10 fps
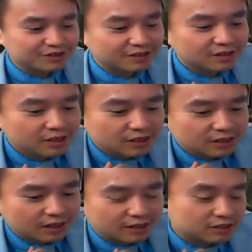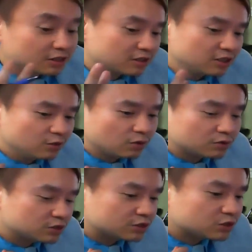with the I guess the
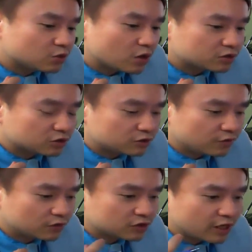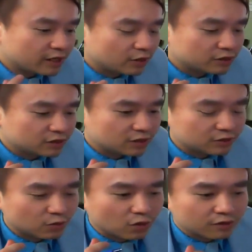keyword is a structure for silo. It
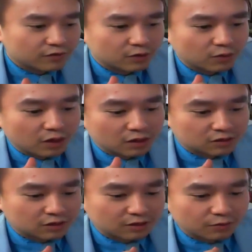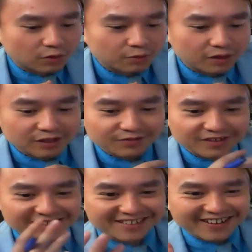doesn't work very well because the robot never
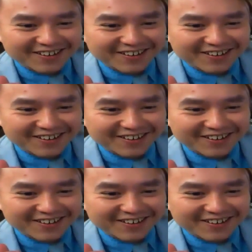going